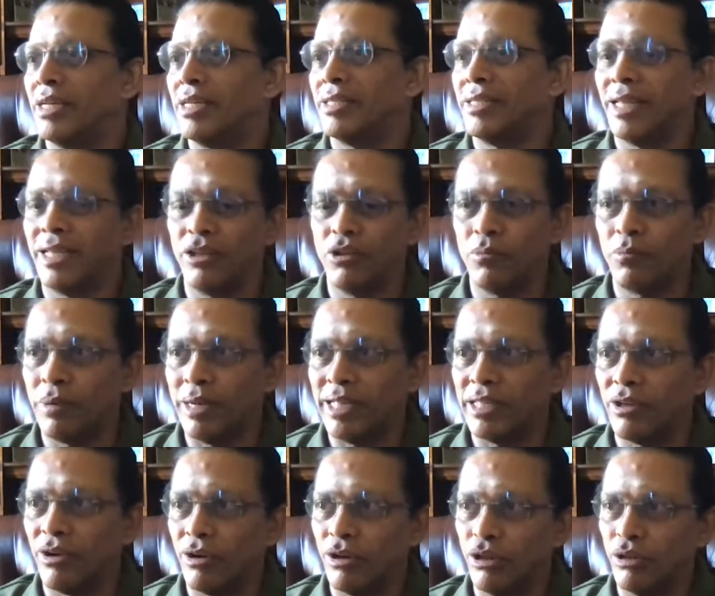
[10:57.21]
Then you play the
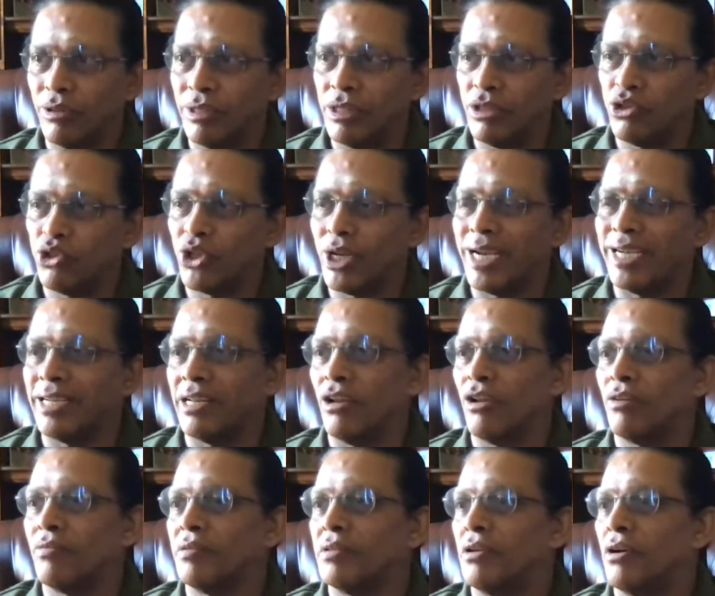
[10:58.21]
audio and you chant
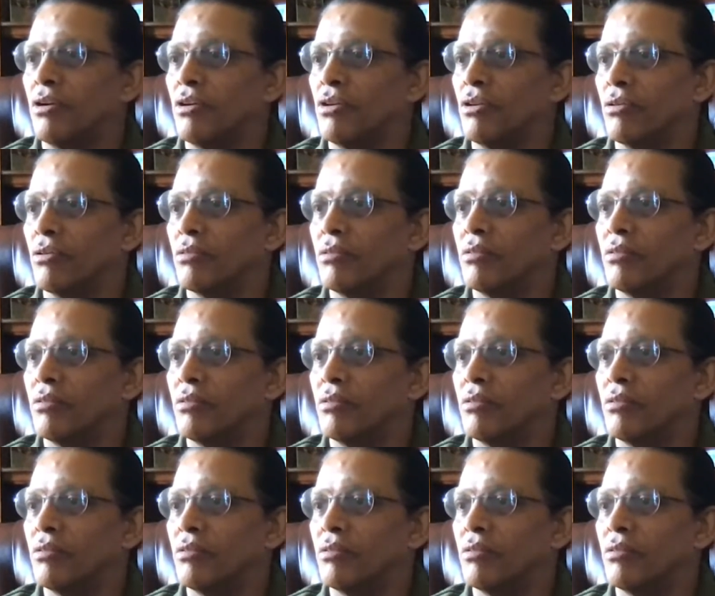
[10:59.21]
along with the audio.